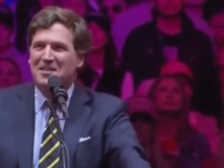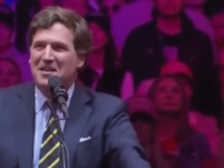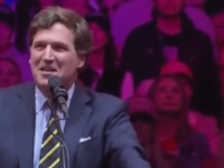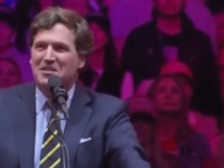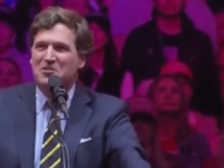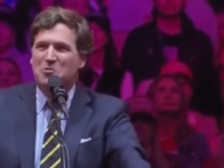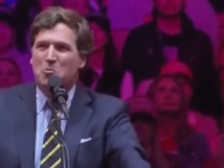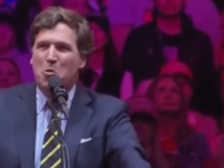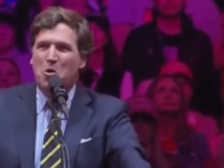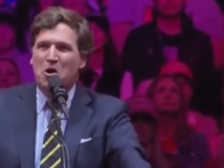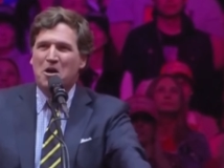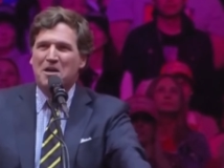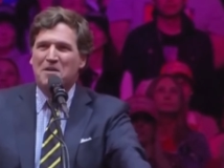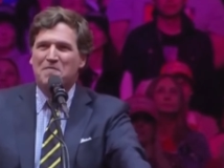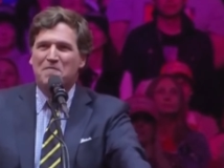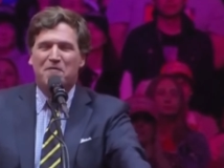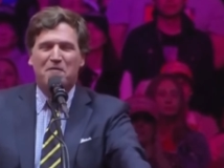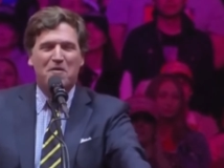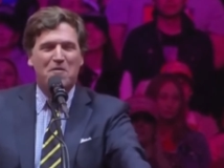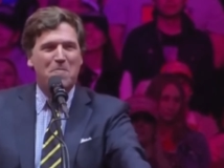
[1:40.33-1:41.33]
that he's
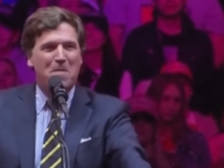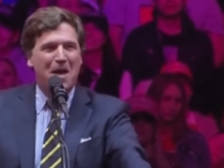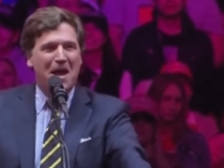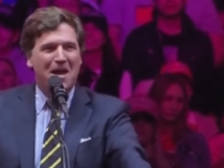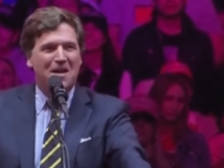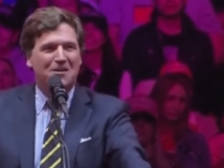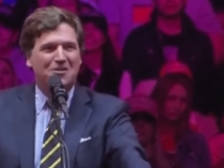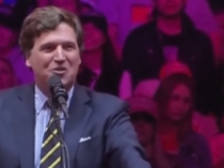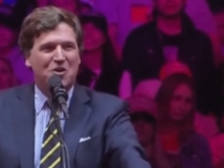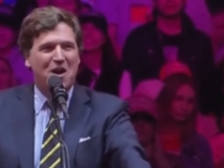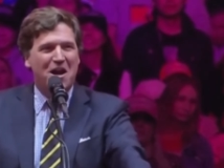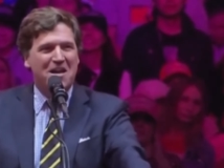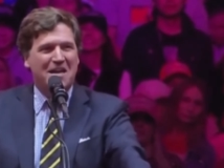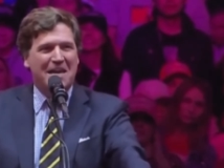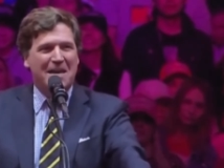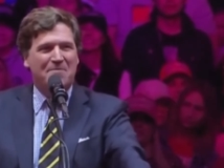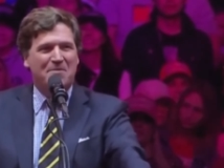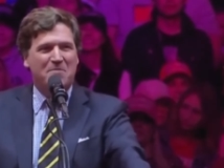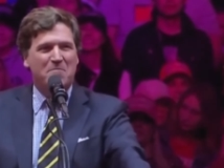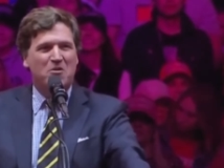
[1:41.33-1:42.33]
working for the man trying to
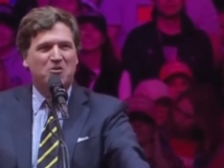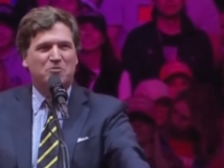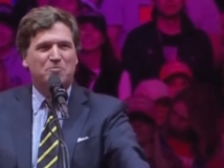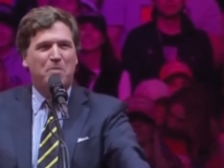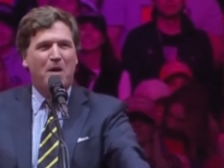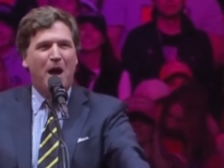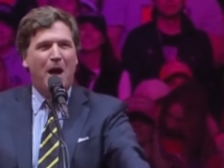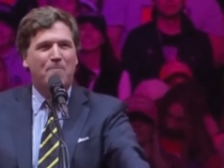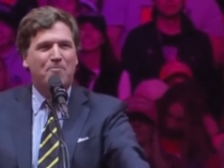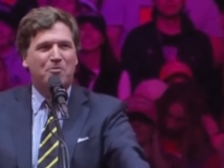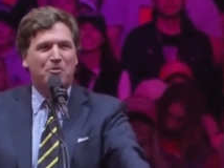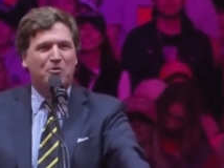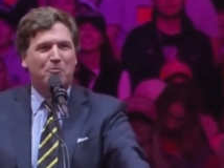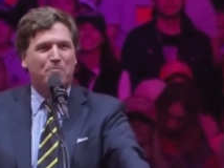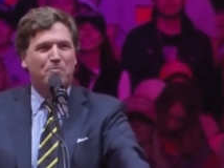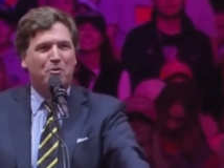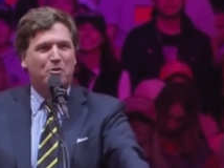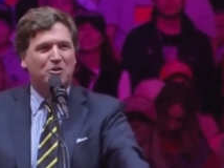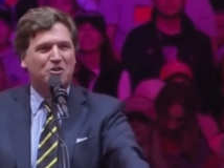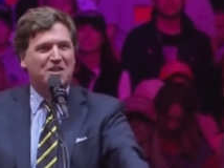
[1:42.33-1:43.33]
keep the most popular
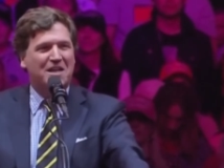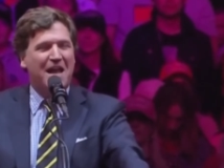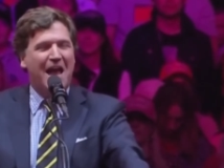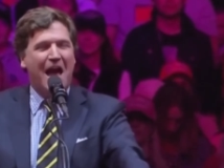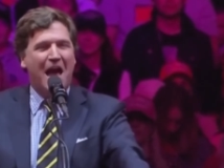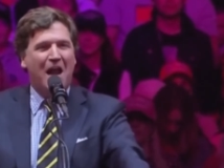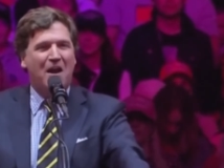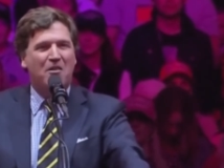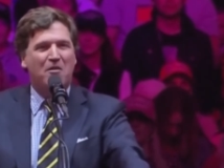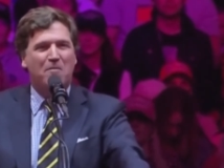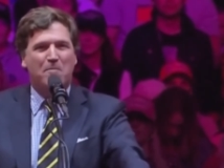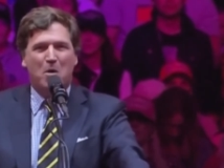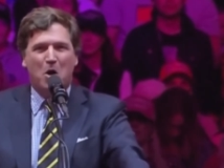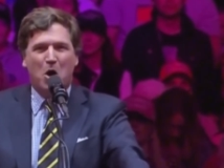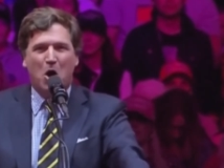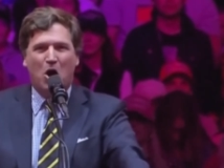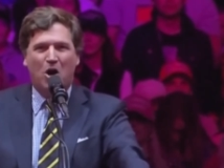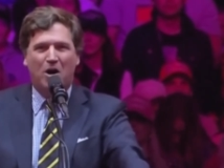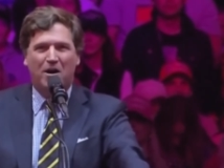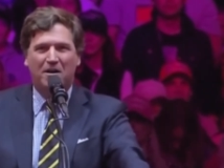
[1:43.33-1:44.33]
person out of the
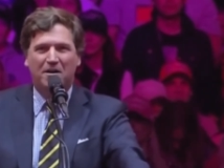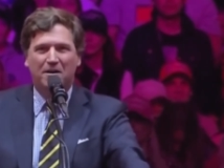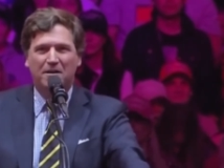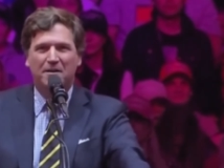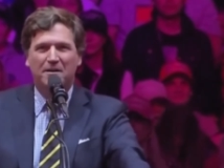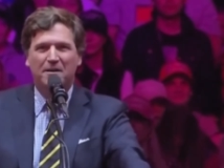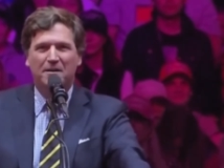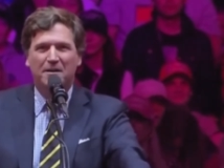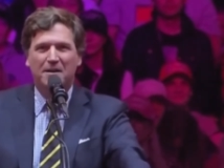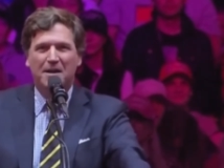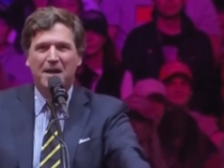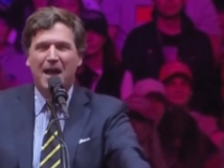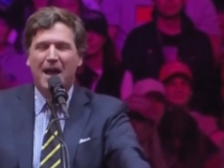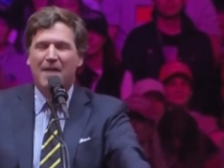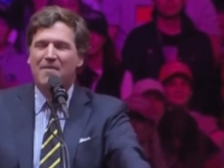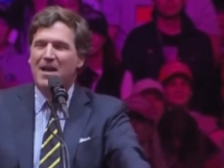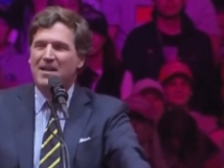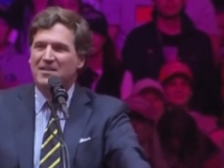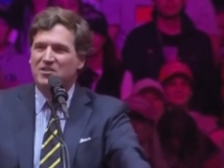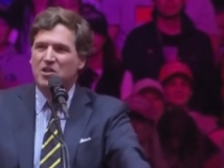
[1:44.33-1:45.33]
bar.
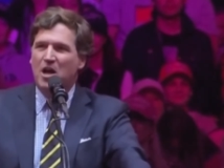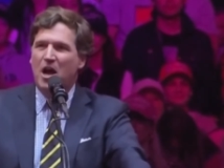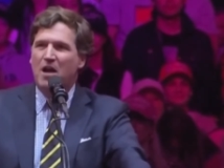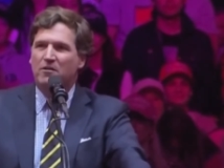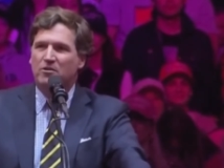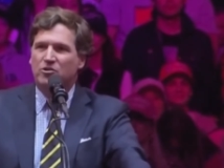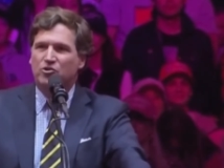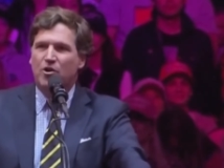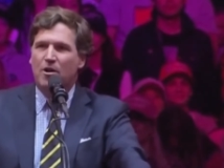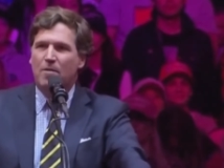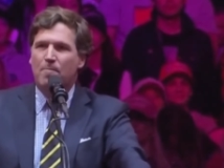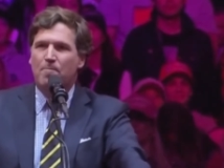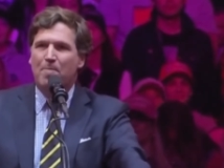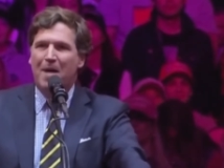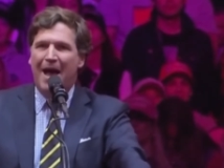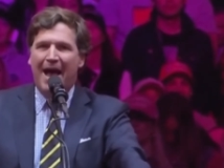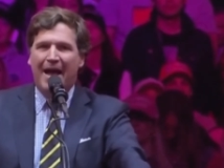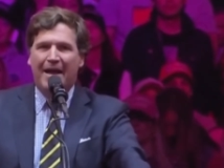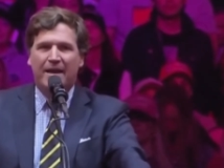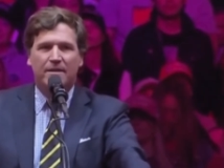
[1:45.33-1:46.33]
And that's Donald Trump
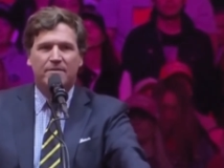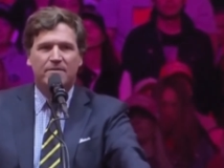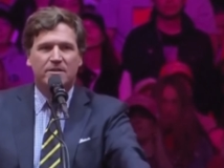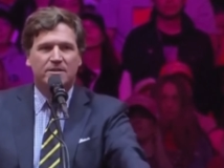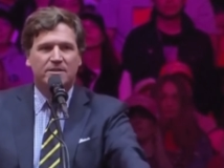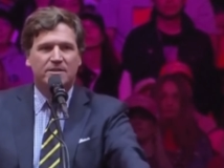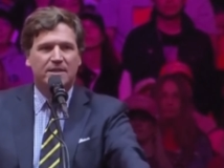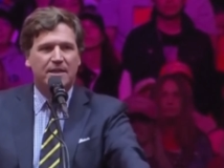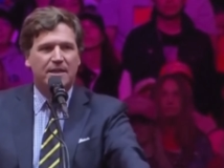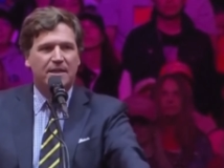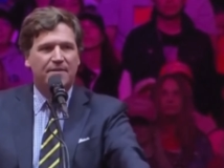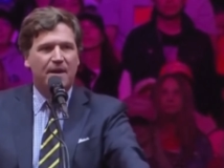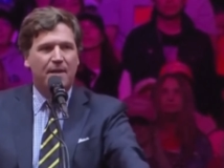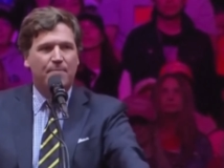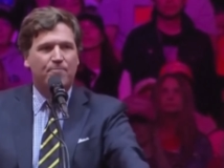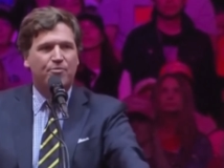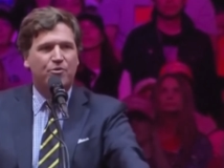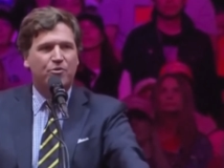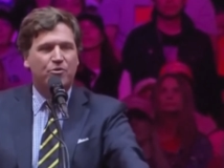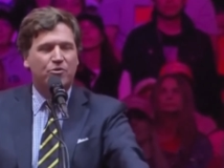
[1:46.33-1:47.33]
back in the city
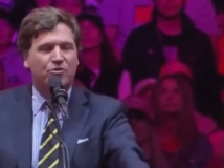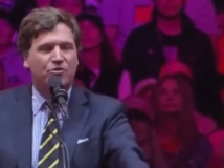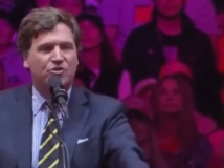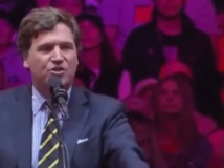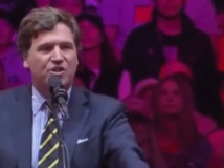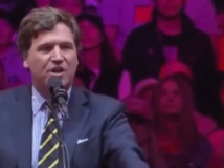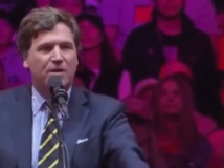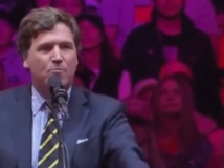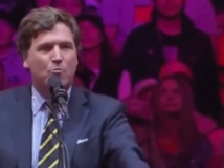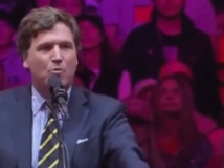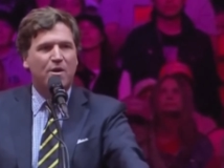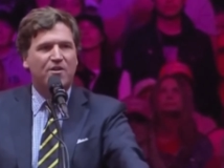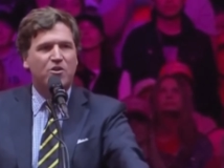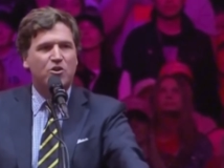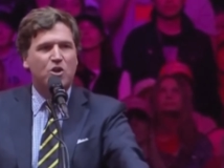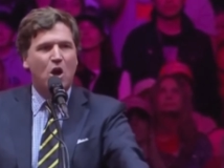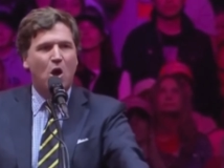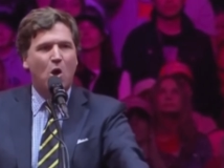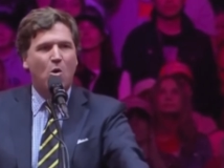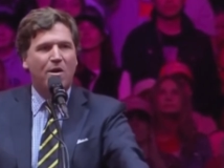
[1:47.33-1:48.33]
that produced him with
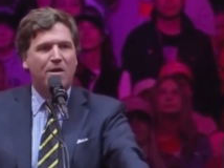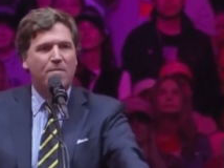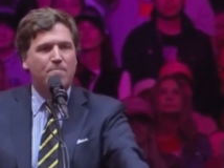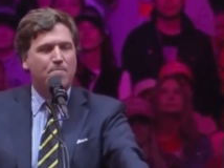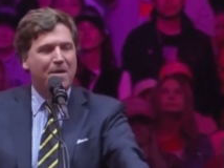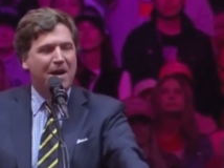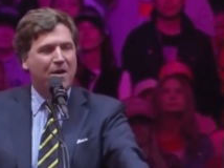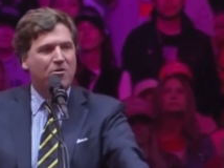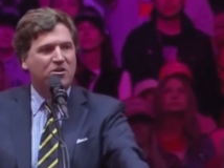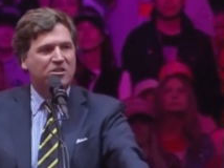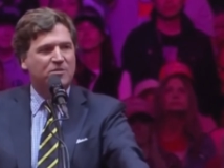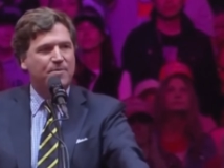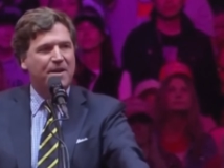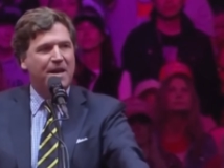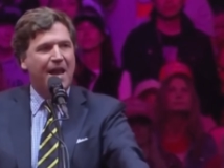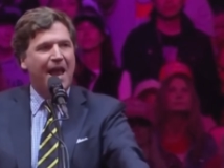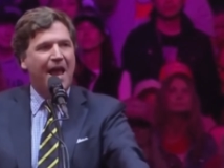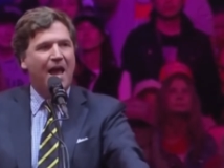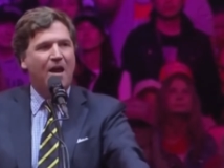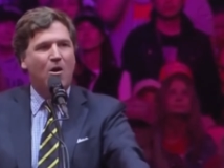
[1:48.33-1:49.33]
no
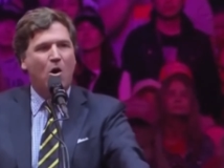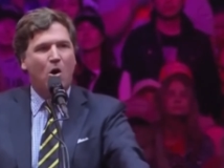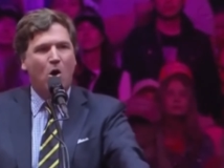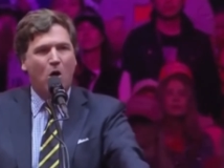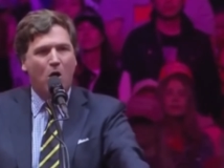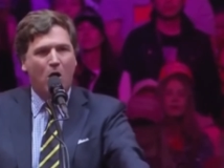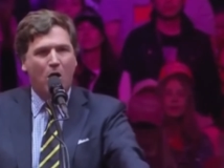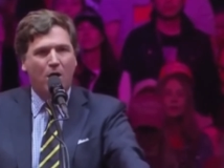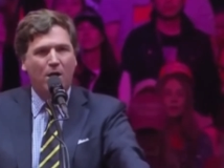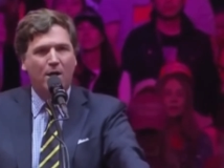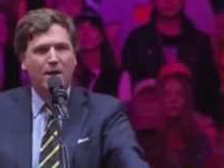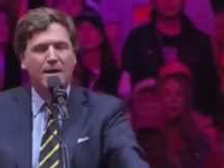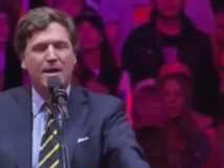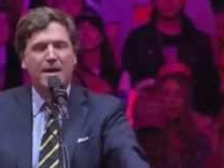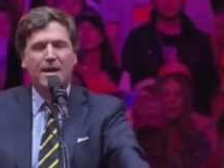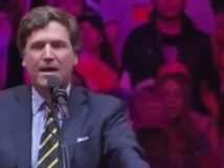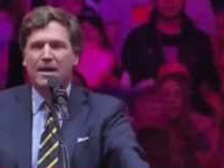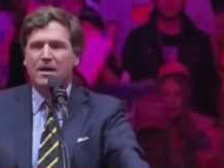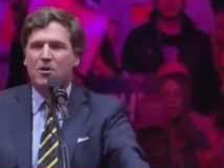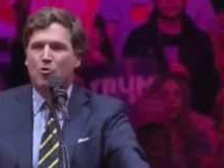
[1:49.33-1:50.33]
embarrassment at all
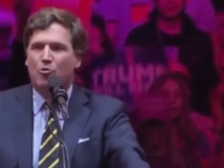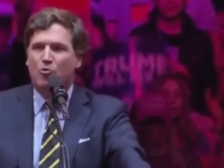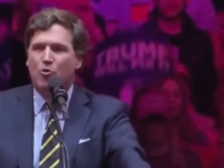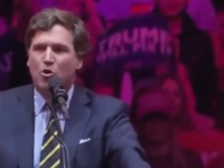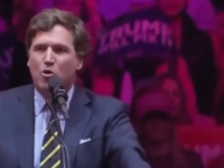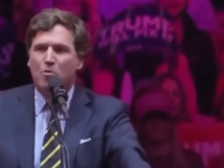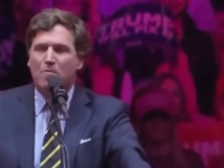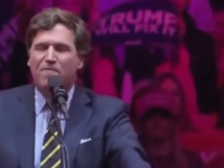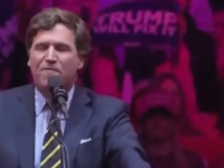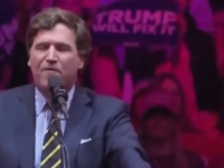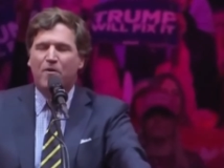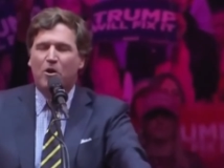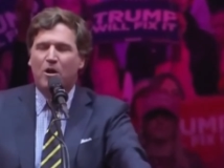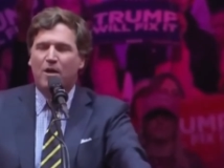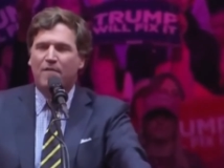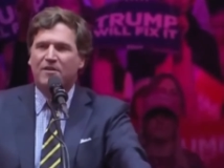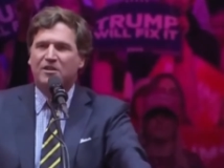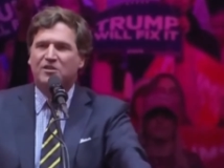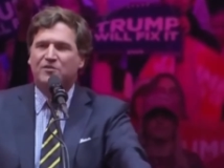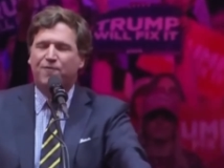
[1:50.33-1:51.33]
in a room full
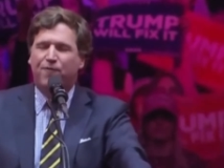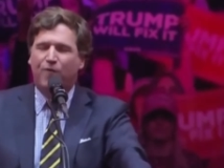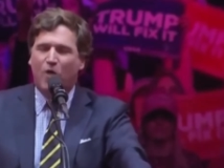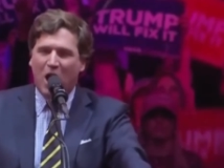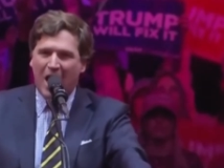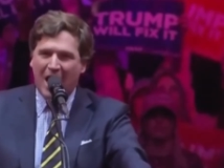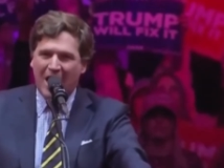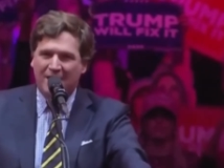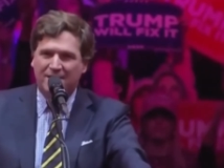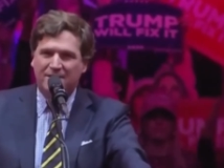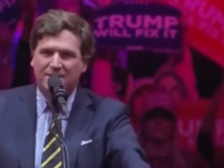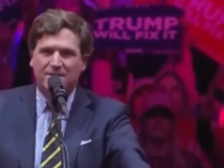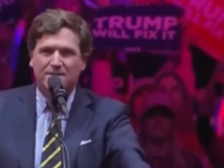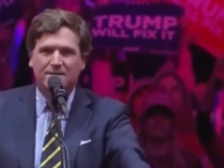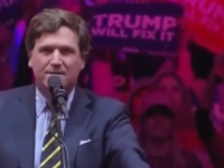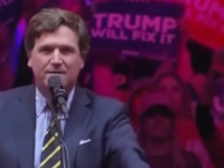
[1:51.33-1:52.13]
of his friends.